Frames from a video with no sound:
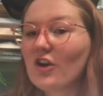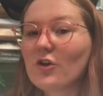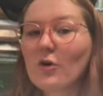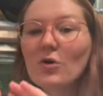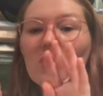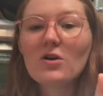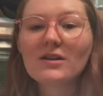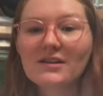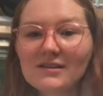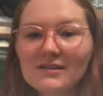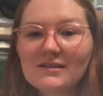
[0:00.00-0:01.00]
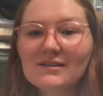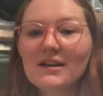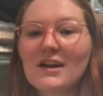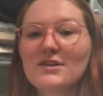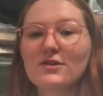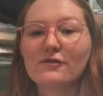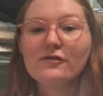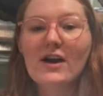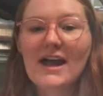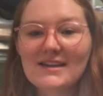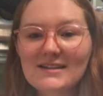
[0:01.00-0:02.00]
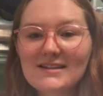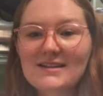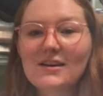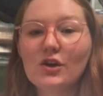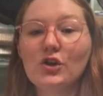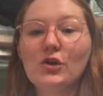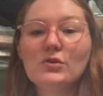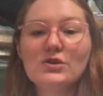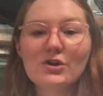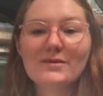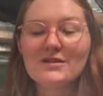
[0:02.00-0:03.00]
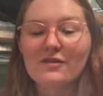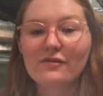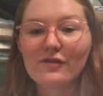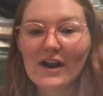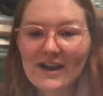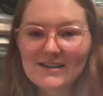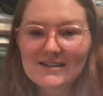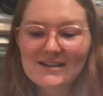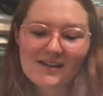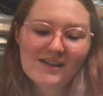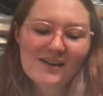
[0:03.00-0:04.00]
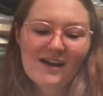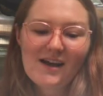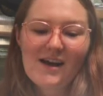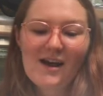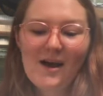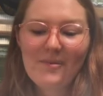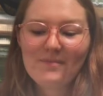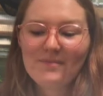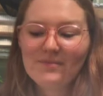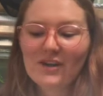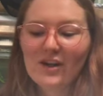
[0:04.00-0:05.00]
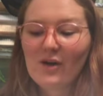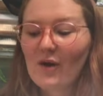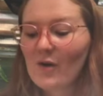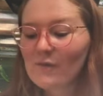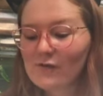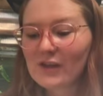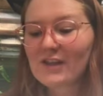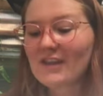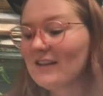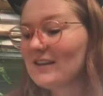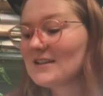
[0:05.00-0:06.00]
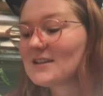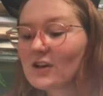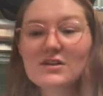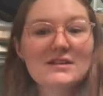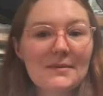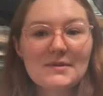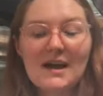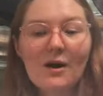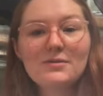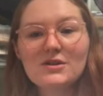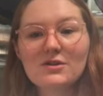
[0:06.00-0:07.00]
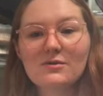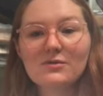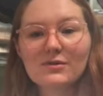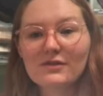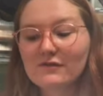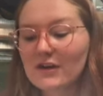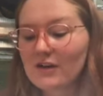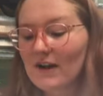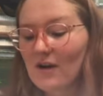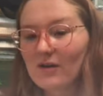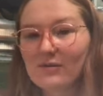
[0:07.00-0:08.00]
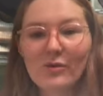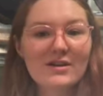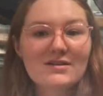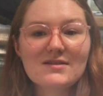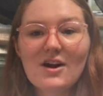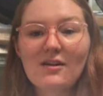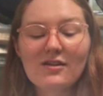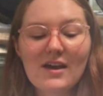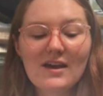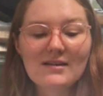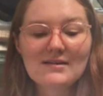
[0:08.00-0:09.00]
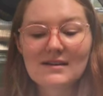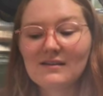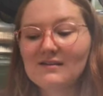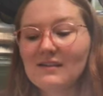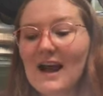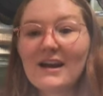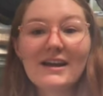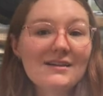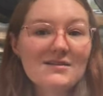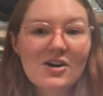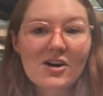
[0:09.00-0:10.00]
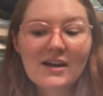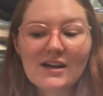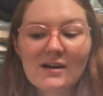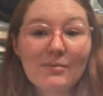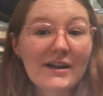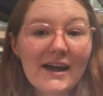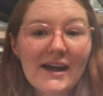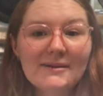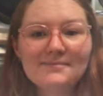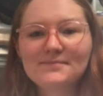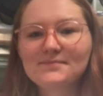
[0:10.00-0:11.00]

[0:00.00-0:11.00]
Google is your friend. YouTube is your friend. Hopefully that these little tips helped you figure out when to start things and how to get started and plan.